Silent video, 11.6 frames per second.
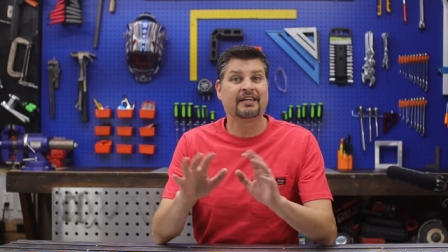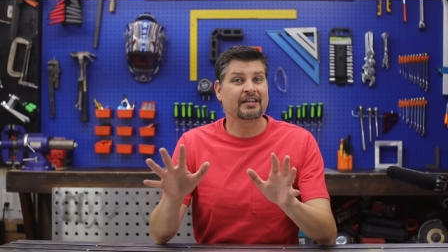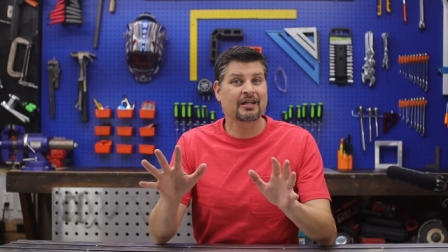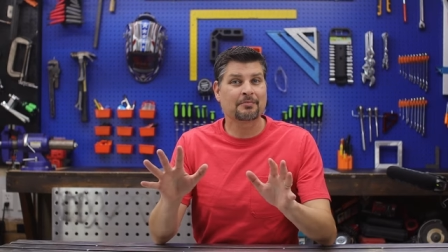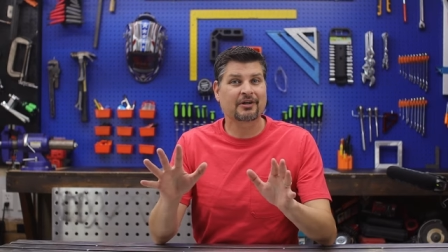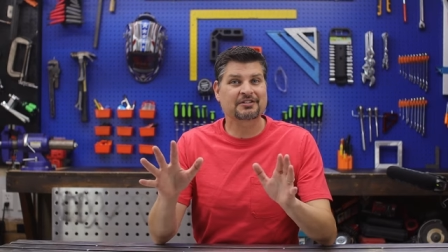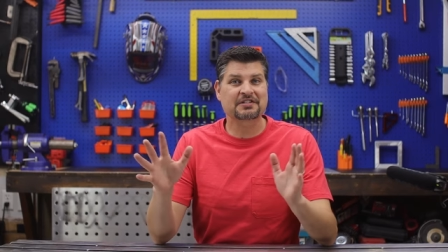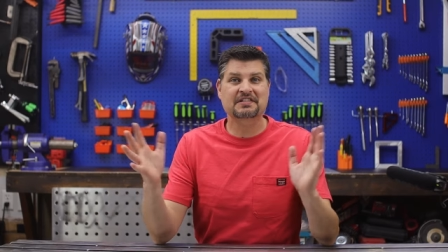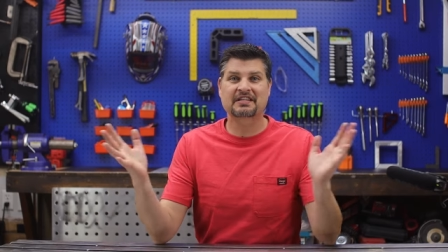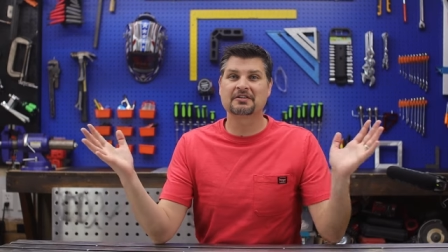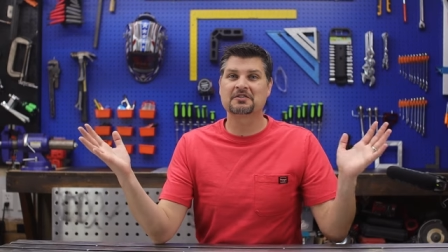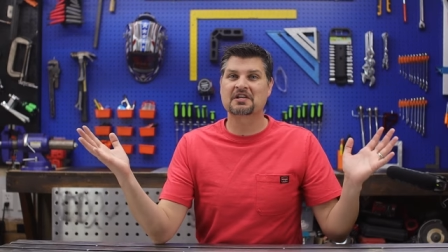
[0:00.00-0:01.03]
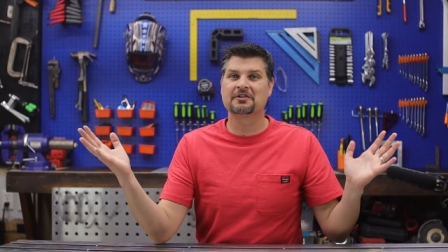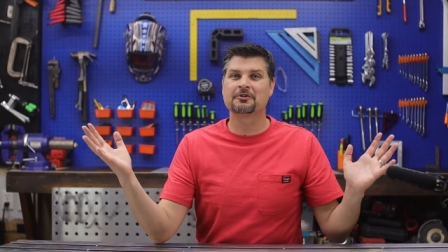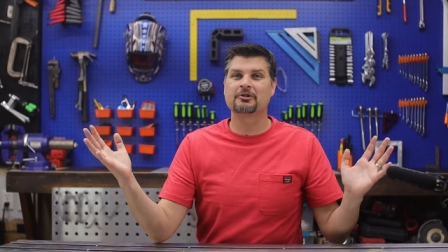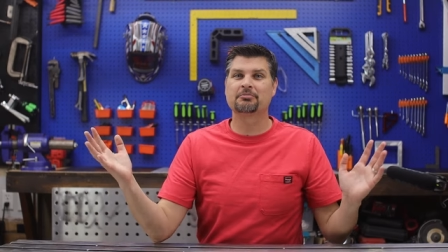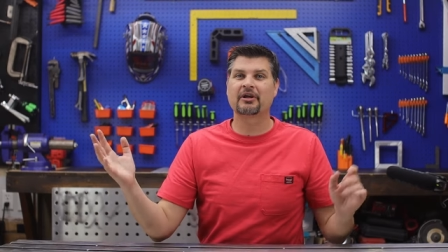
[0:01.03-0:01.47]
Get a bunch of skills
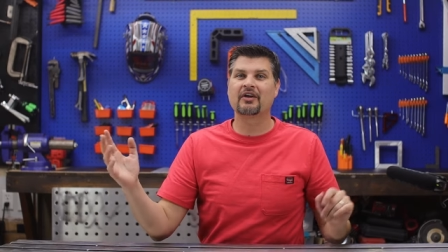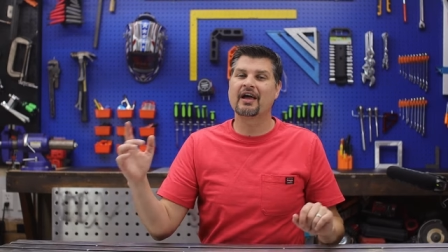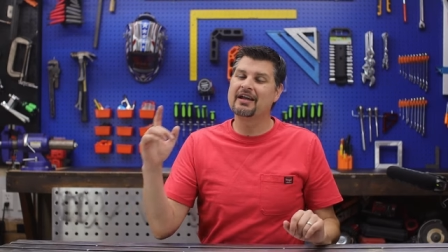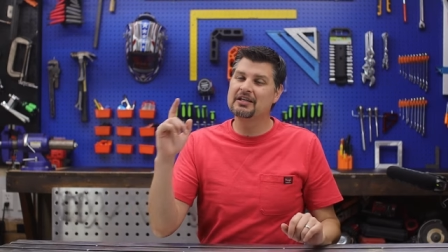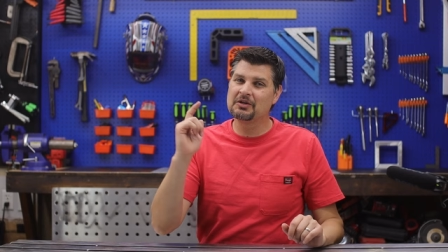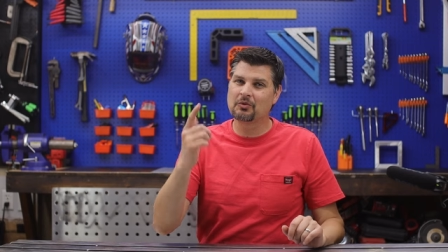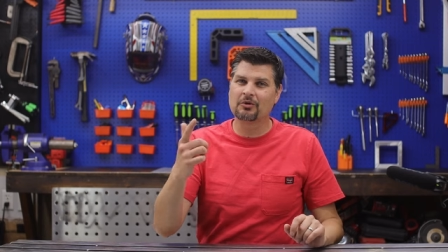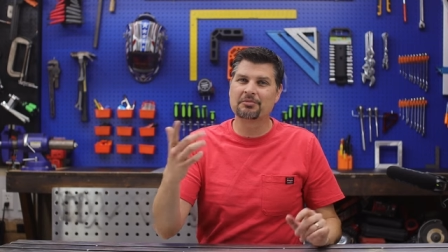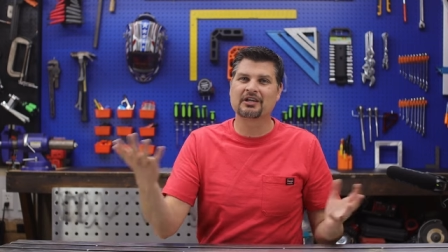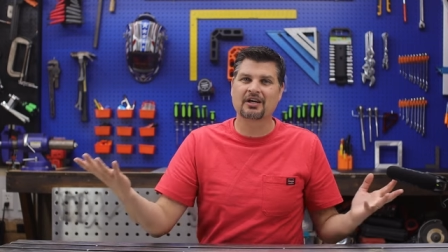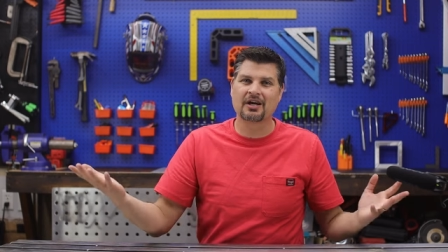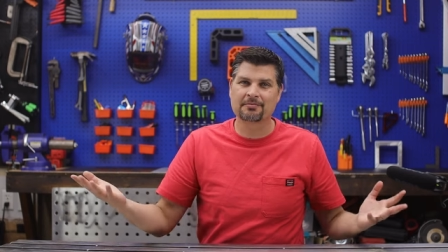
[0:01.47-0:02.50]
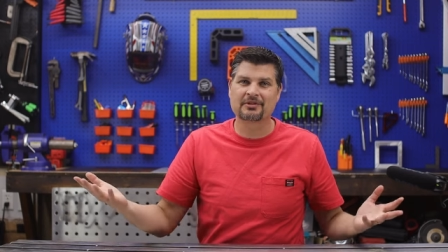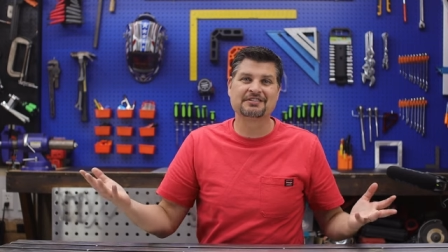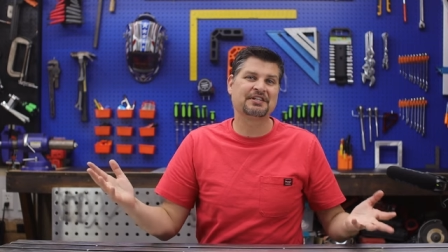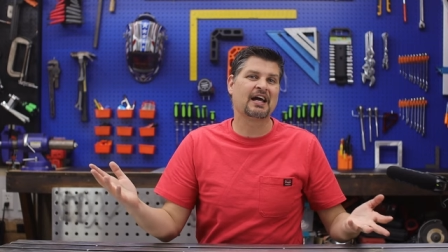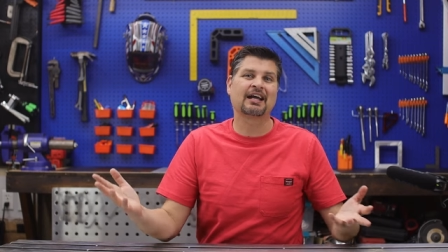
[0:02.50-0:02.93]
under your belt and you will become
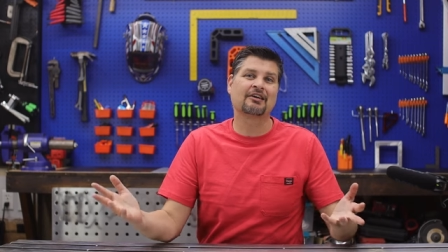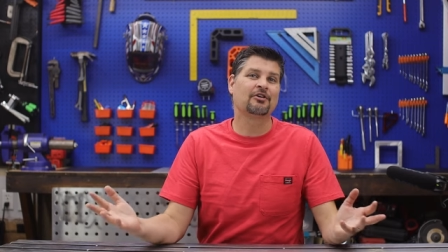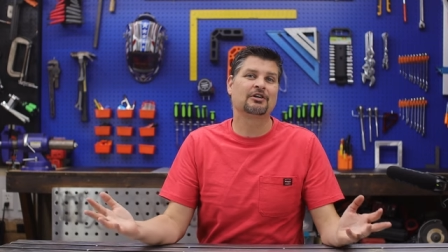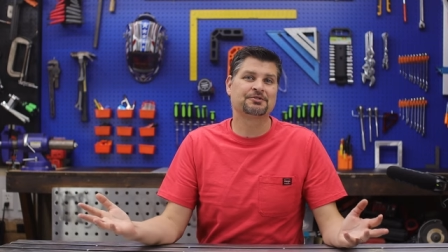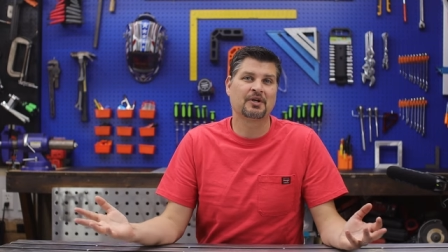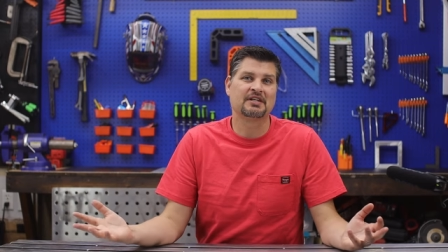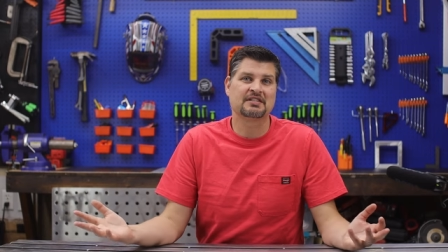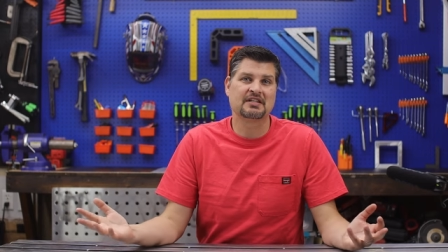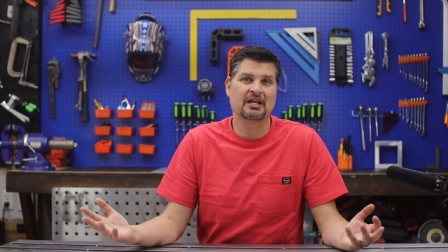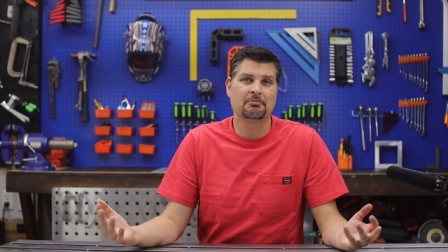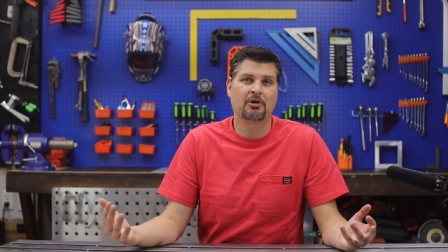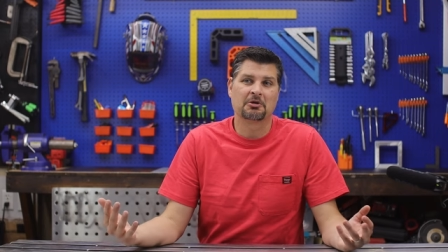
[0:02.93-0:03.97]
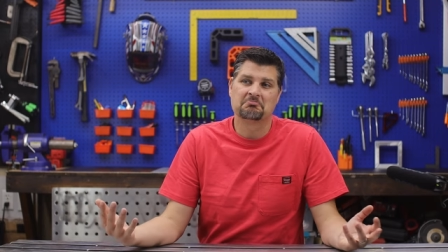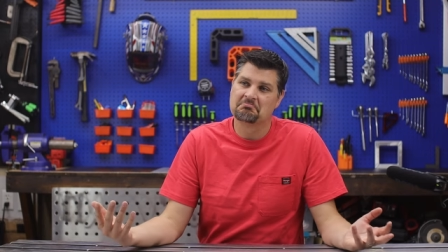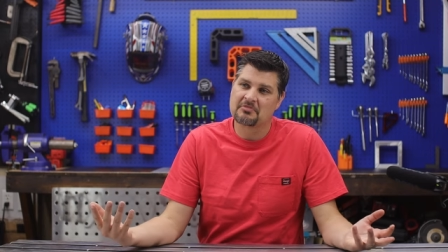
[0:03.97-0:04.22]
the jack of all trades neighbor.